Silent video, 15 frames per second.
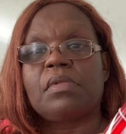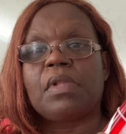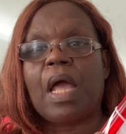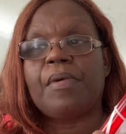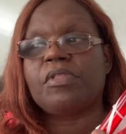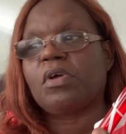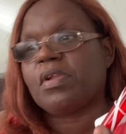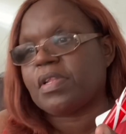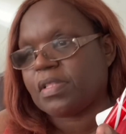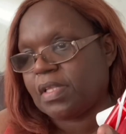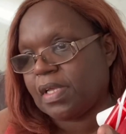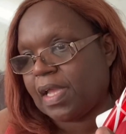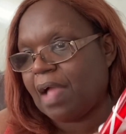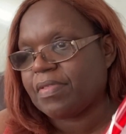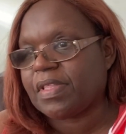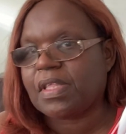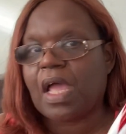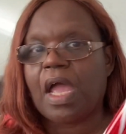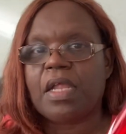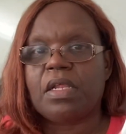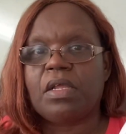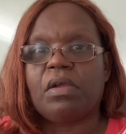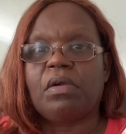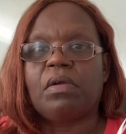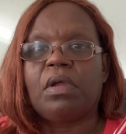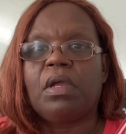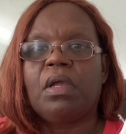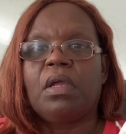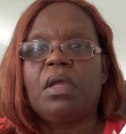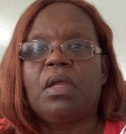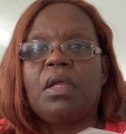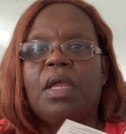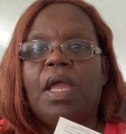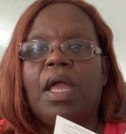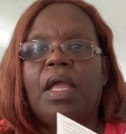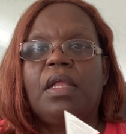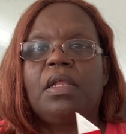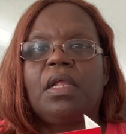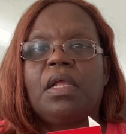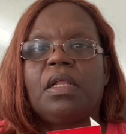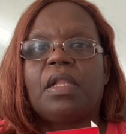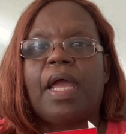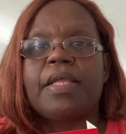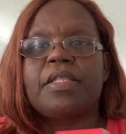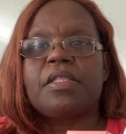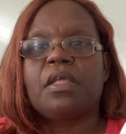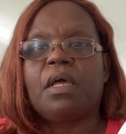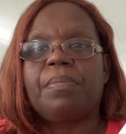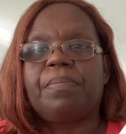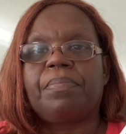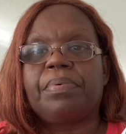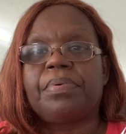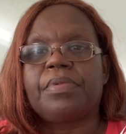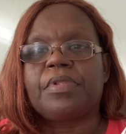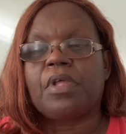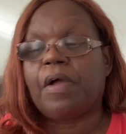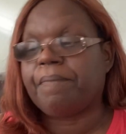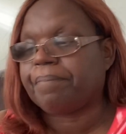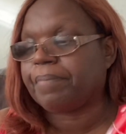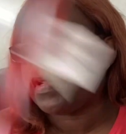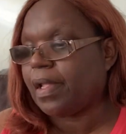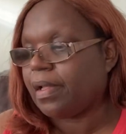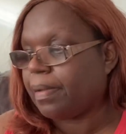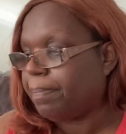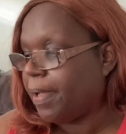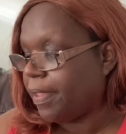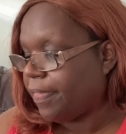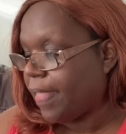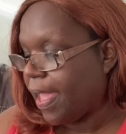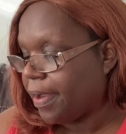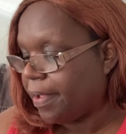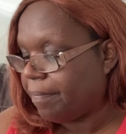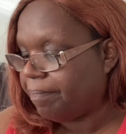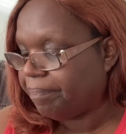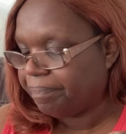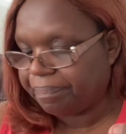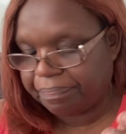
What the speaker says: I was going to stick outside here, and it lights up. So pick that up.